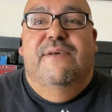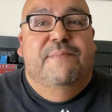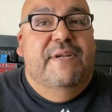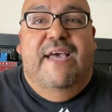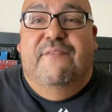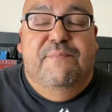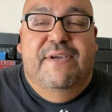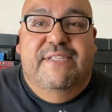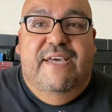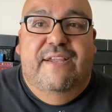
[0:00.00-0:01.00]
But I haven't
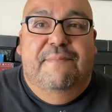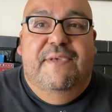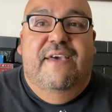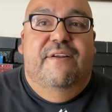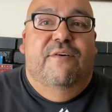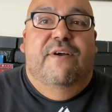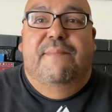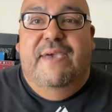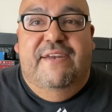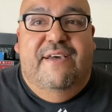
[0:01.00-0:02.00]
picked that up yet, or I
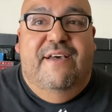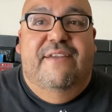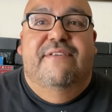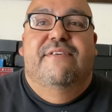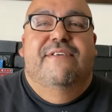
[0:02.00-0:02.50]
may not.